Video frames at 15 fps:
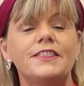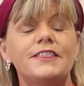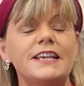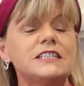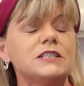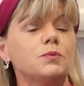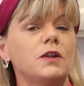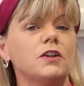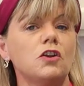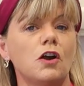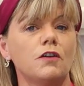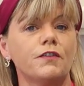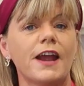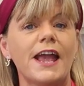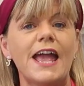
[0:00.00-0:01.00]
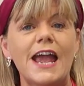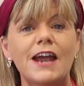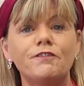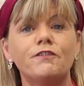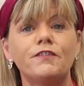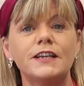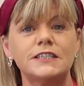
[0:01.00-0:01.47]
This will cover
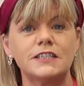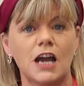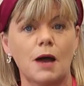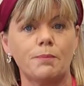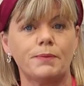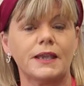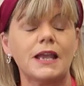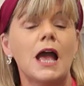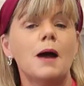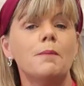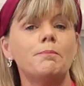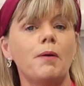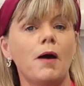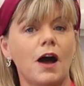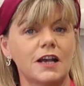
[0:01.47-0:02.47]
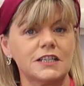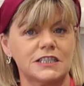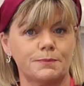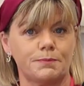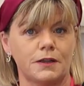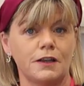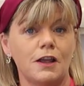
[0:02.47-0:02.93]
every topic
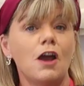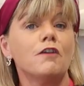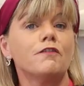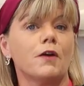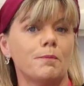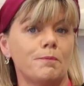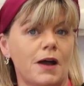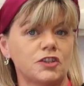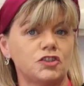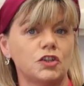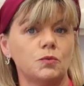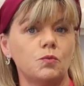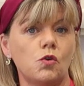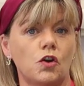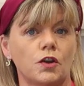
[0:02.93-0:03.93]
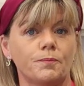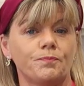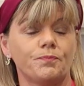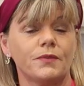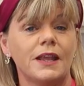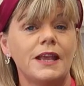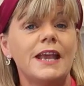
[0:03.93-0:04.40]
possible for Module 1.
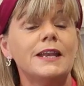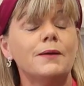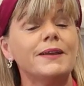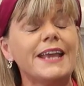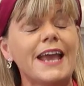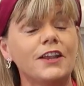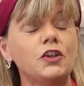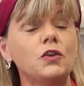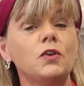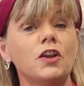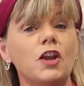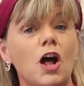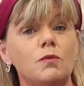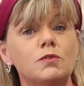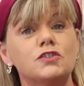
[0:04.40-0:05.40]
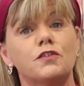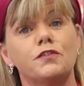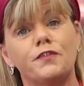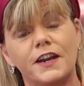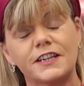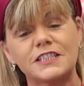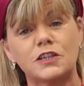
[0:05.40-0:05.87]
Now again, you can always
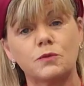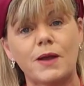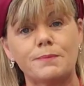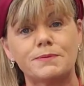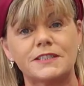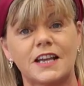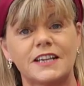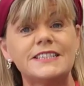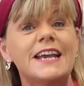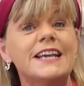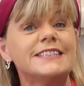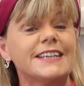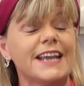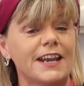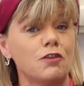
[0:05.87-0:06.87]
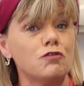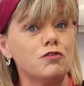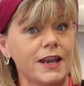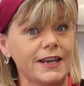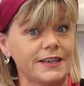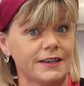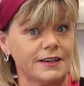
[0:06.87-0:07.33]
refer to the website to get a
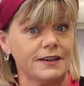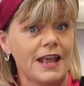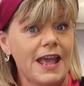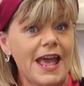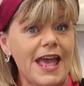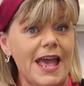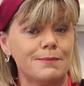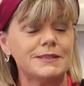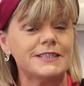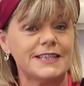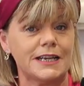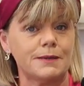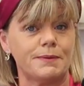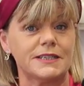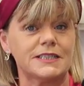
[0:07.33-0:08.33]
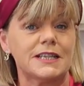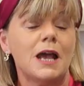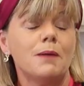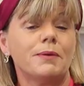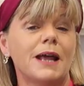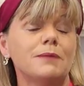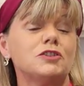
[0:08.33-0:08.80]
written syllabus,
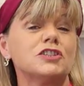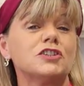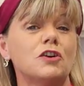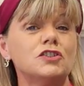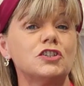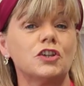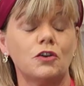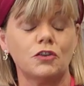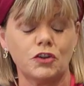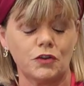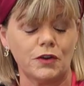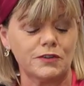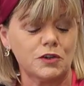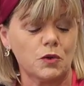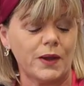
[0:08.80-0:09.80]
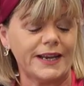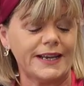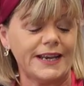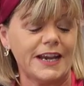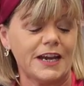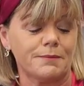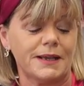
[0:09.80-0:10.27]
but I'm just going to go through it
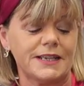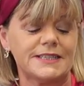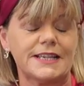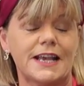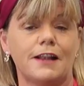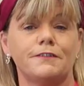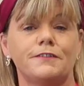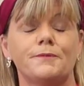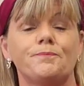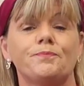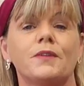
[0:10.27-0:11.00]
quickly here myself.